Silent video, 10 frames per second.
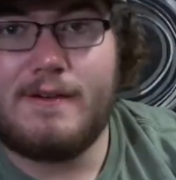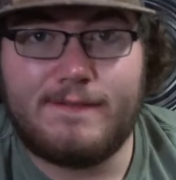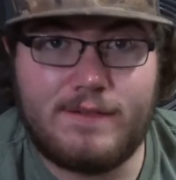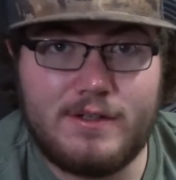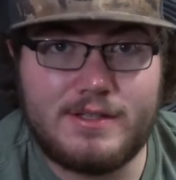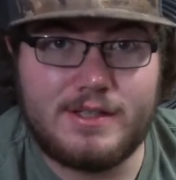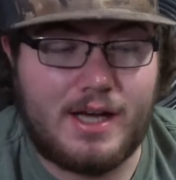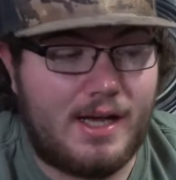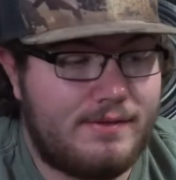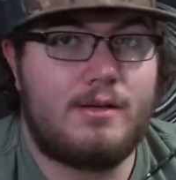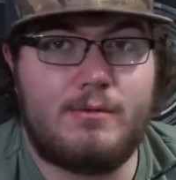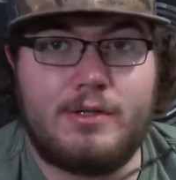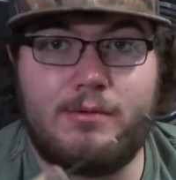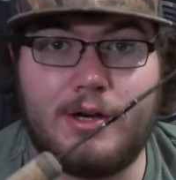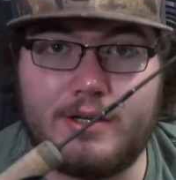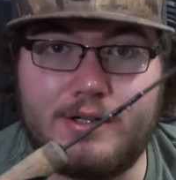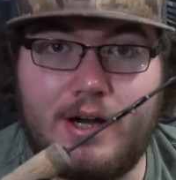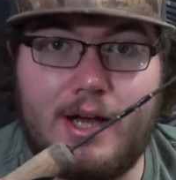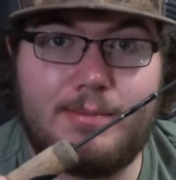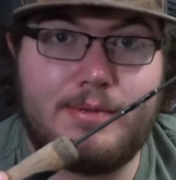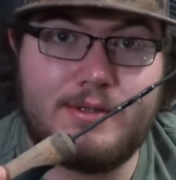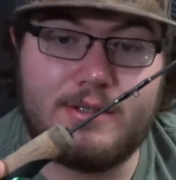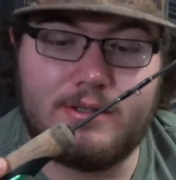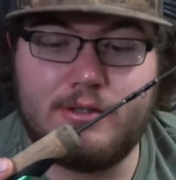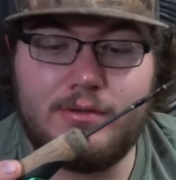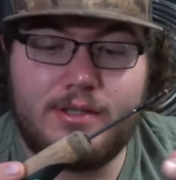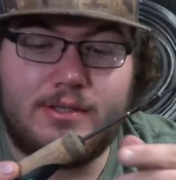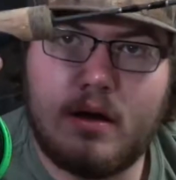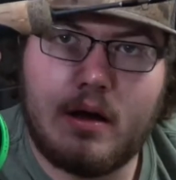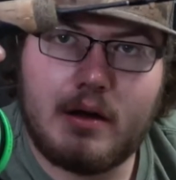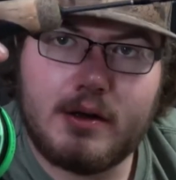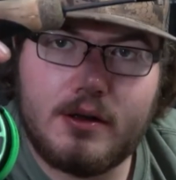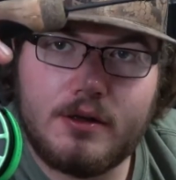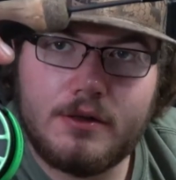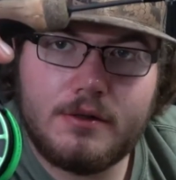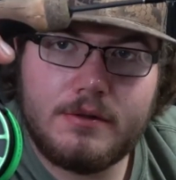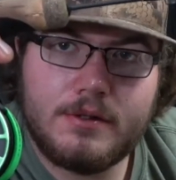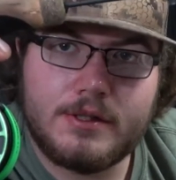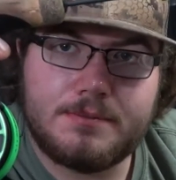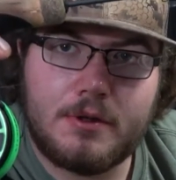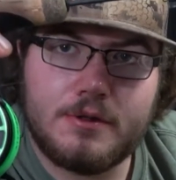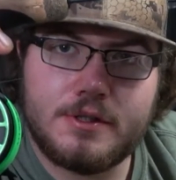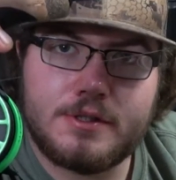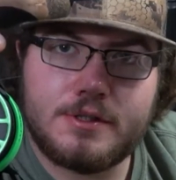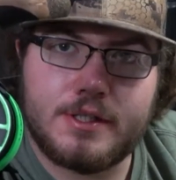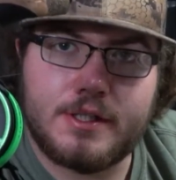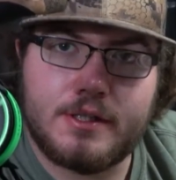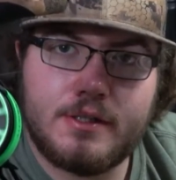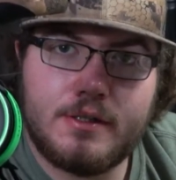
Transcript: First off, when you wanna drop your lure, all you do is pull this trigger.